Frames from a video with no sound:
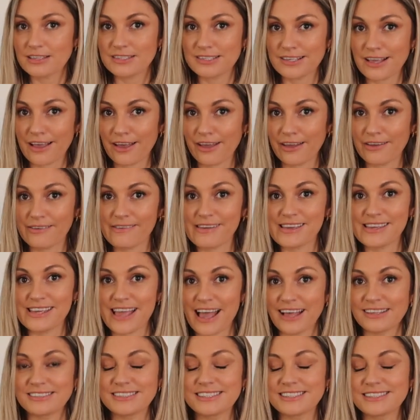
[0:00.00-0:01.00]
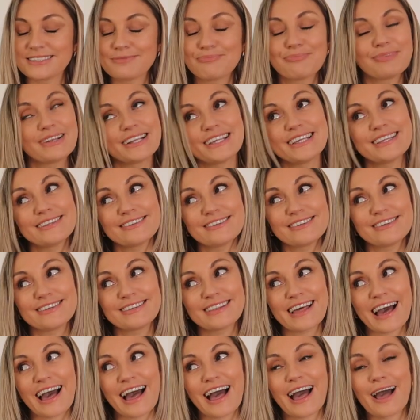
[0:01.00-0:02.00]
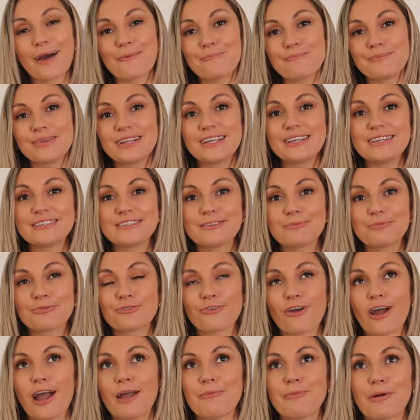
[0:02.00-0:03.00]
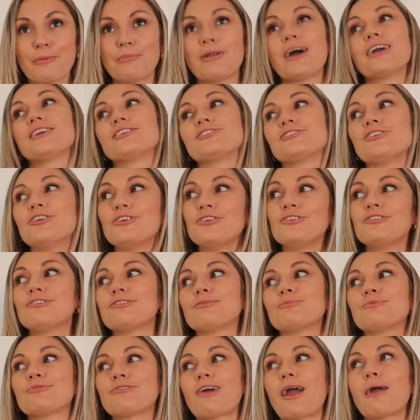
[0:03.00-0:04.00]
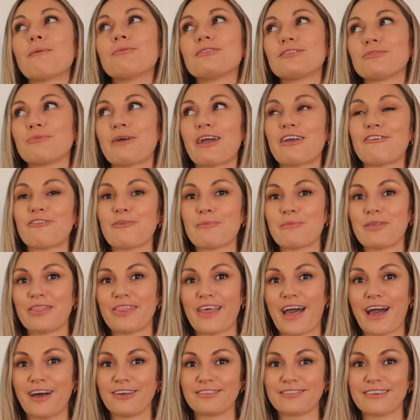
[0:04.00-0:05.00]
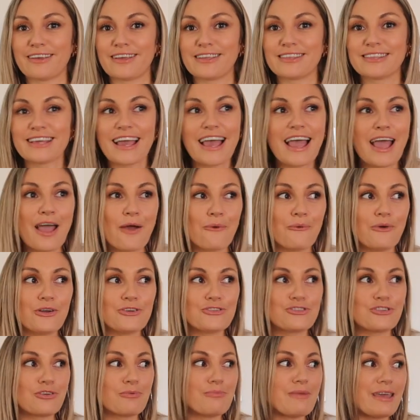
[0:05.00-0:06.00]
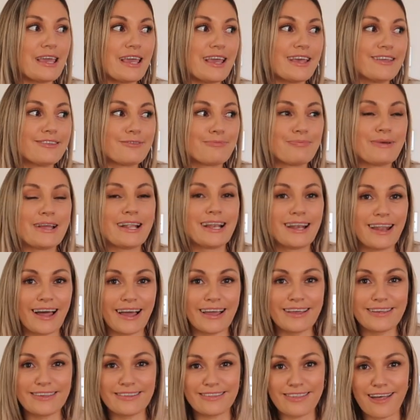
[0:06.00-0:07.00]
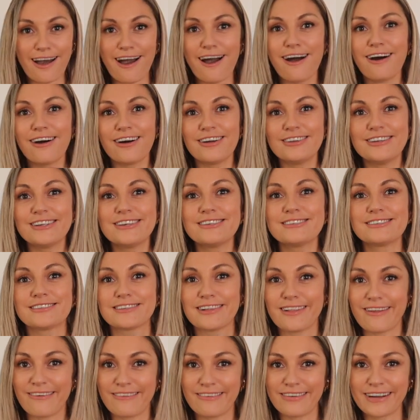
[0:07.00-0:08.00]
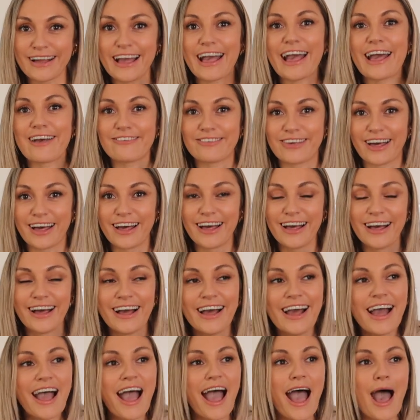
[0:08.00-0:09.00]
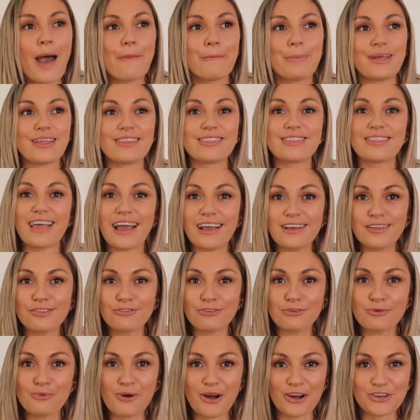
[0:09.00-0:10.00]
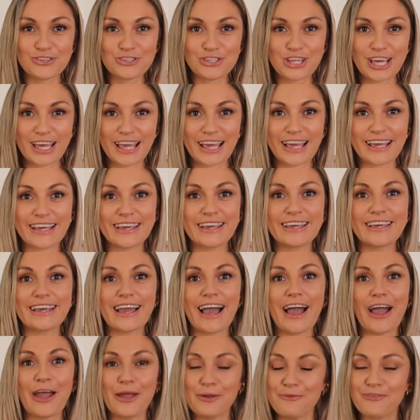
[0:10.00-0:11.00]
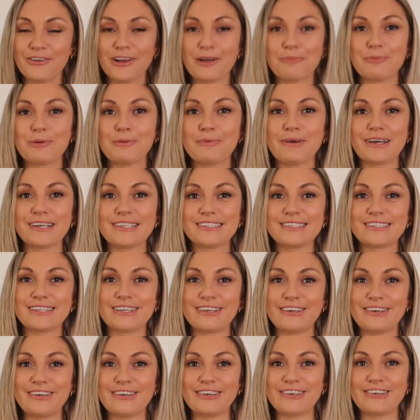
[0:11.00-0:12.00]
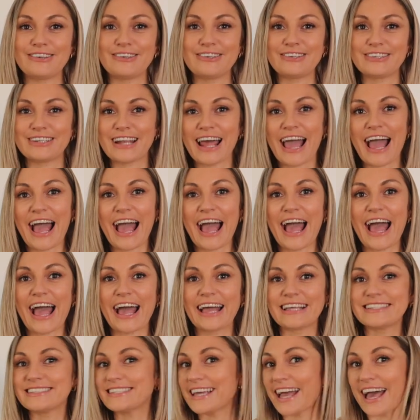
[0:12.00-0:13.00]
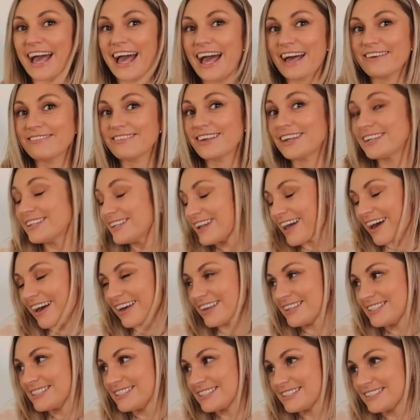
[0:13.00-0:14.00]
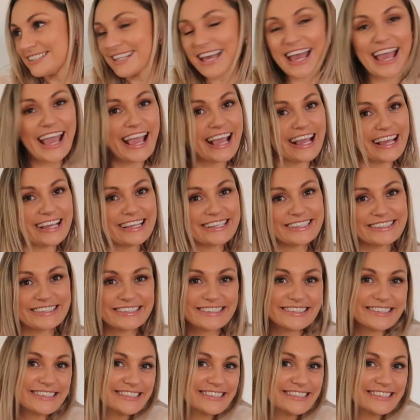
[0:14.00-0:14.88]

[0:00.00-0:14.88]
So yes, please do that. Please subscribe. I'm like 2 subscribers away from 1,000, which to me has been like the hardest slog ever. But thanks for watching. Hopefully I'll be back soon, and have a nice day.